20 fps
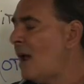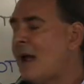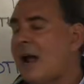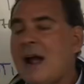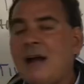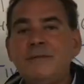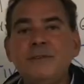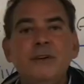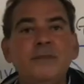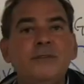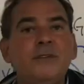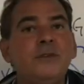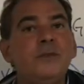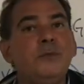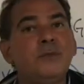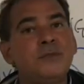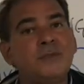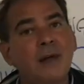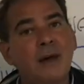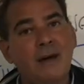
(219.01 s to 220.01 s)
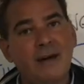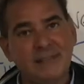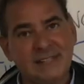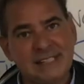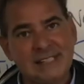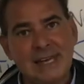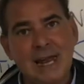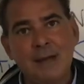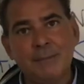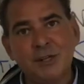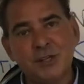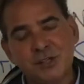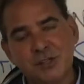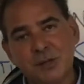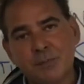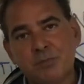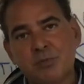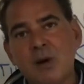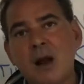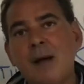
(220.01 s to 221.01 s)
After you've established
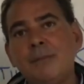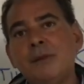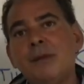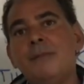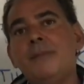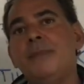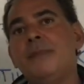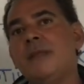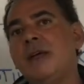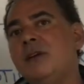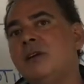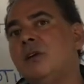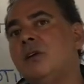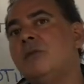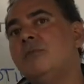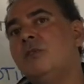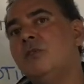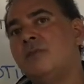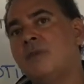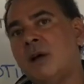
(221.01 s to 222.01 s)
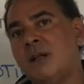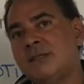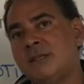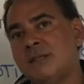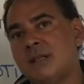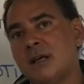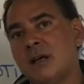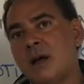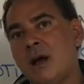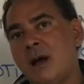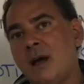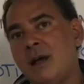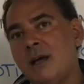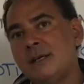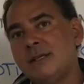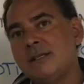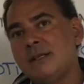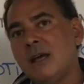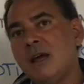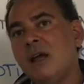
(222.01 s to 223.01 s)
the problem, then you can move on to the
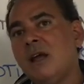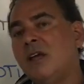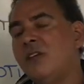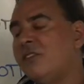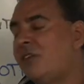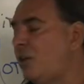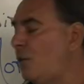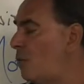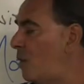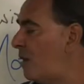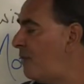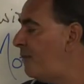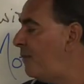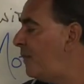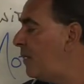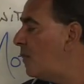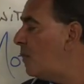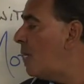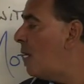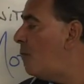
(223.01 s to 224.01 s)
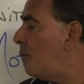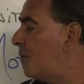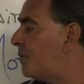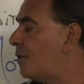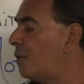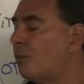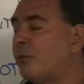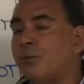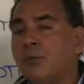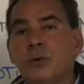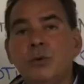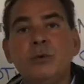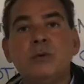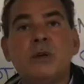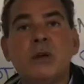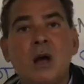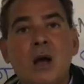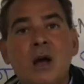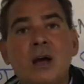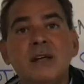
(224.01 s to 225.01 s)
cause. So you want to figure out what the root
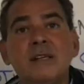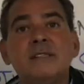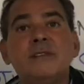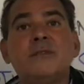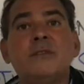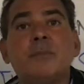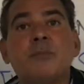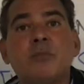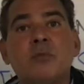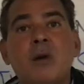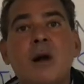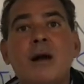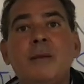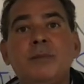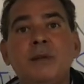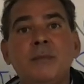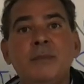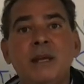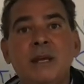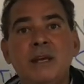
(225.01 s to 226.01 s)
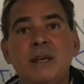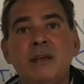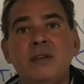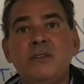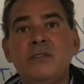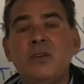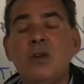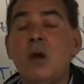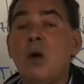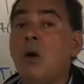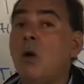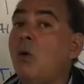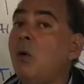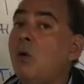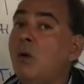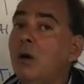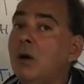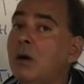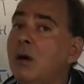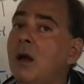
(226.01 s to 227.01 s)
cause of the problem is,
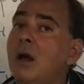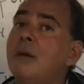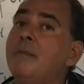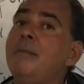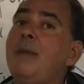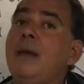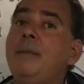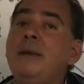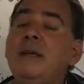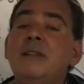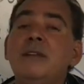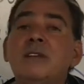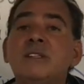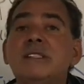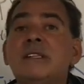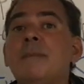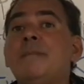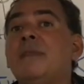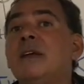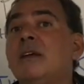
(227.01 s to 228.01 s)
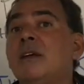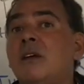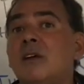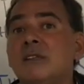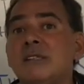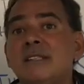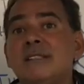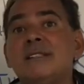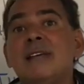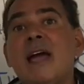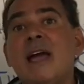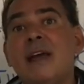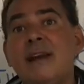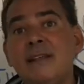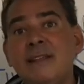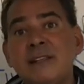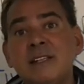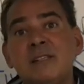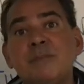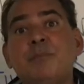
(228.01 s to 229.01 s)
or maybe there's something in our society
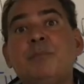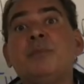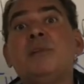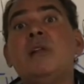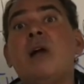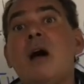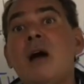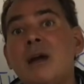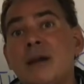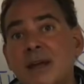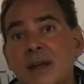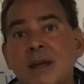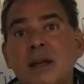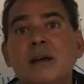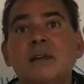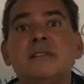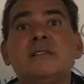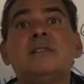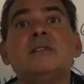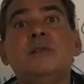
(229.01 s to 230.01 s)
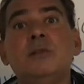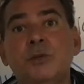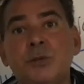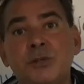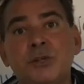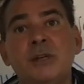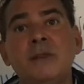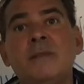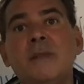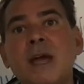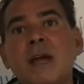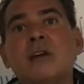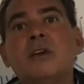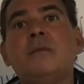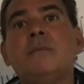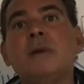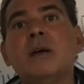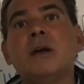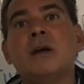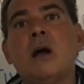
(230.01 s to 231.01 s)
that's blocking a solution. That
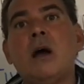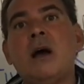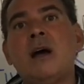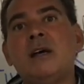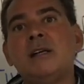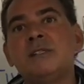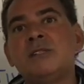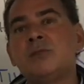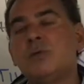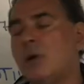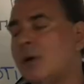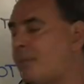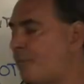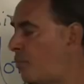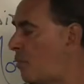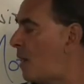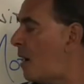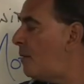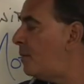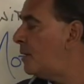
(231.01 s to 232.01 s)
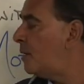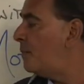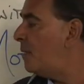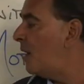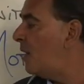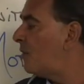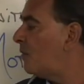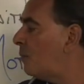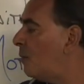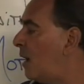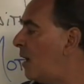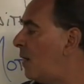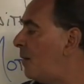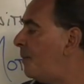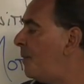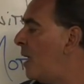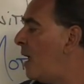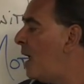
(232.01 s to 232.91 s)
could be a cause to a problem as well.